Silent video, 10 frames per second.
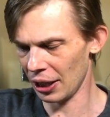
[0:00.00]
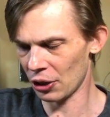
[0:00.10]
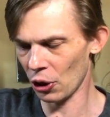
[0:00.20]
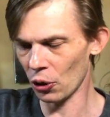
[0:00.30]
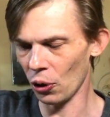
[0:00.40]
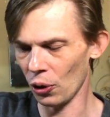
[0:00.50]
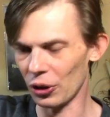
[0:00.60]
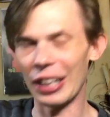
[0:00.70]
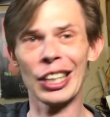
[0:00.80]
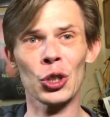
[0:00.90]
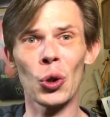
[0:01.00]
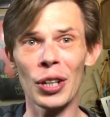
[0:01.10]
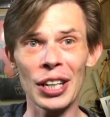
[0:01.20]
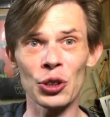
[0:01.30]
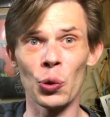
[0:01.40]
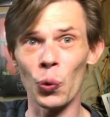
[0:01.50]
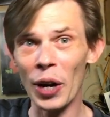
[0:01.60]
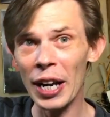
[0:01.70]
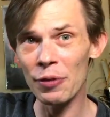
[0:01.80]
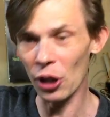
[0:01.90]
Eternal Electronics
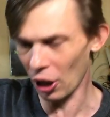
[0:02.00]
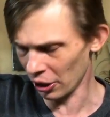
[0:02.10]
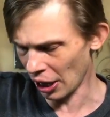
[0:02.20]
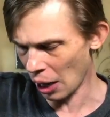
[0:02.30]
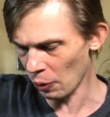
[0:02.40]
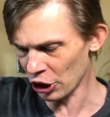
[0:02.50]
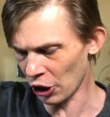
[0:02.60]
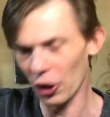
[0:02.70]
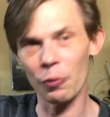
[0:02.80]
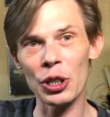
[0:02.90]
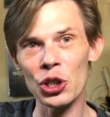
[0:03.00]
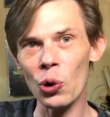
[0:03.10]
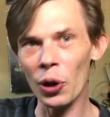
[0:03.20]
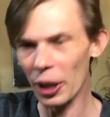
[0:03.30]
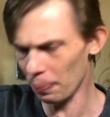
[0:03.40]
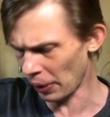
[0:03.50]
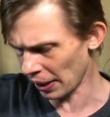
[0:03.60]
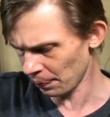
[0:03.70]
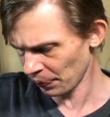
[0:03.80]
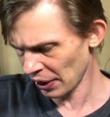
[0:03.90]
graveyard. Now, I wish I could have restored it,
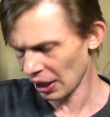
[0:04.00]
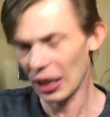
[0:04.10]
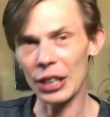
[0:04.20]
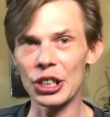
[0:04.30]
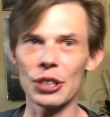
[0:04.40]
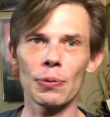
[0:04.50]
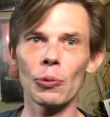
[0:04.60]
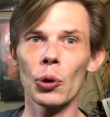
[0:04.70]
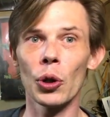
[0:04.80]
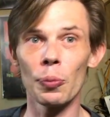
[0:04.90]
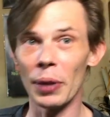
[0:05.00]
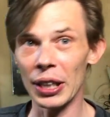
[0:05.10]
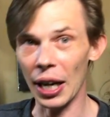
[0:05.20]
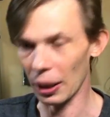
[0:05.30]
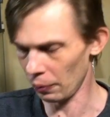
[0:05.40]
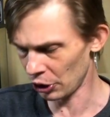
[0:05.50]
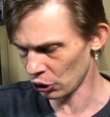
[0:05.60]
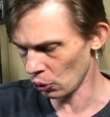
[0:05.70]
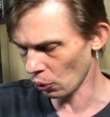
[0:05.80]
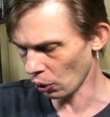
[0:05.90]
but it just couldn't be done. It was
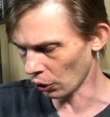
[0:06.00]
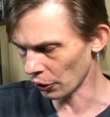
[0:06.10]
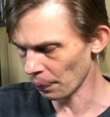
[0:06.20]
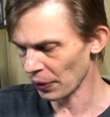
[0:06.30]
too old.